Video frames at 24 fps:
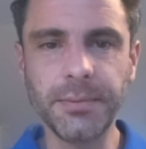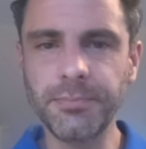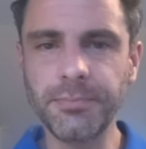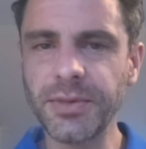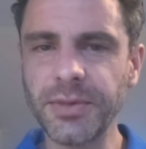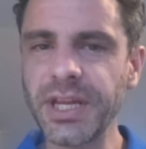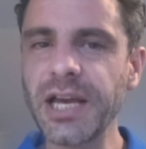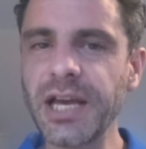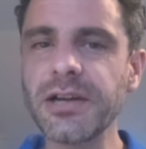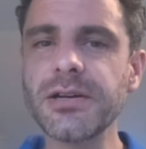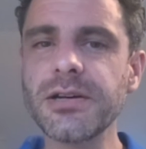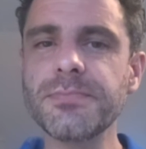
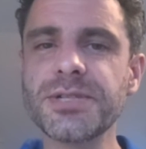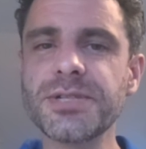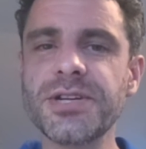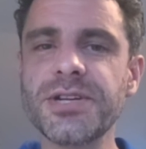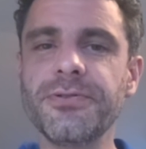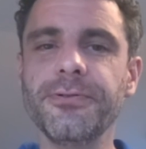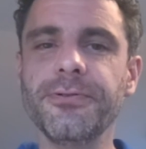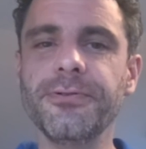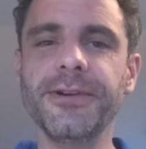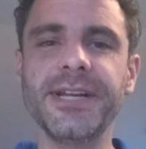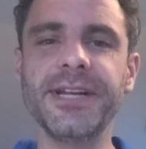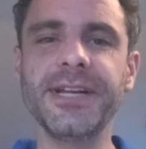That comes
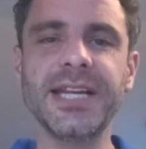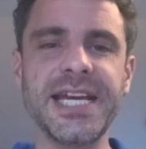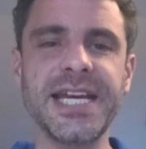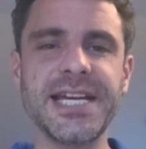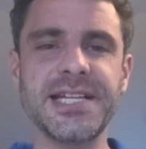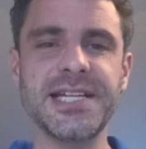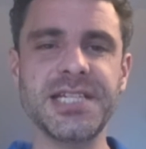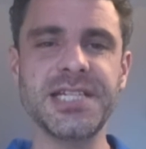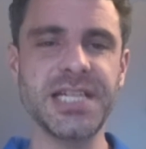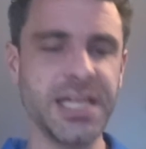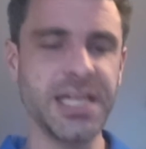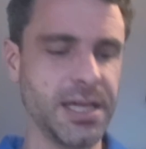in really
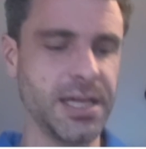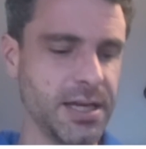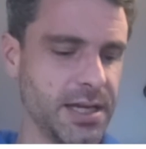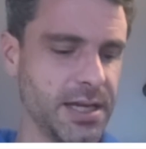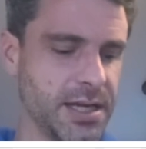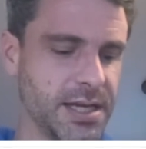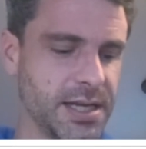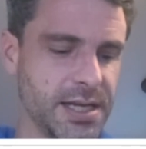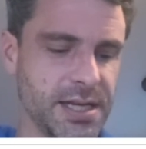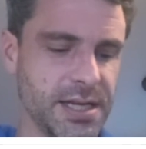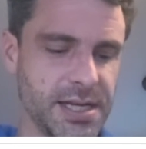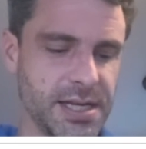handy,
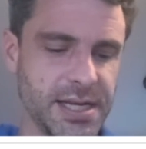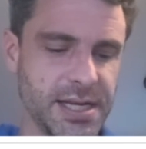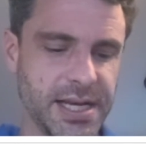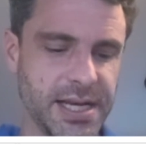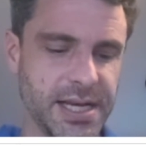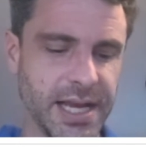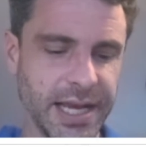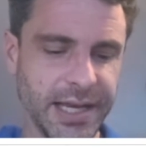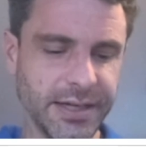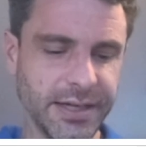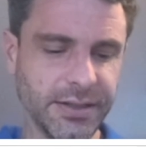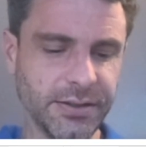
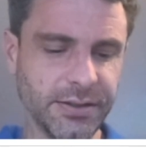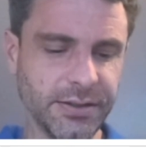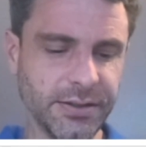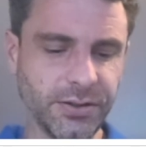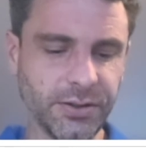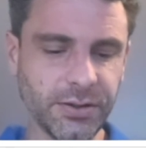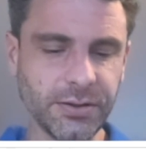and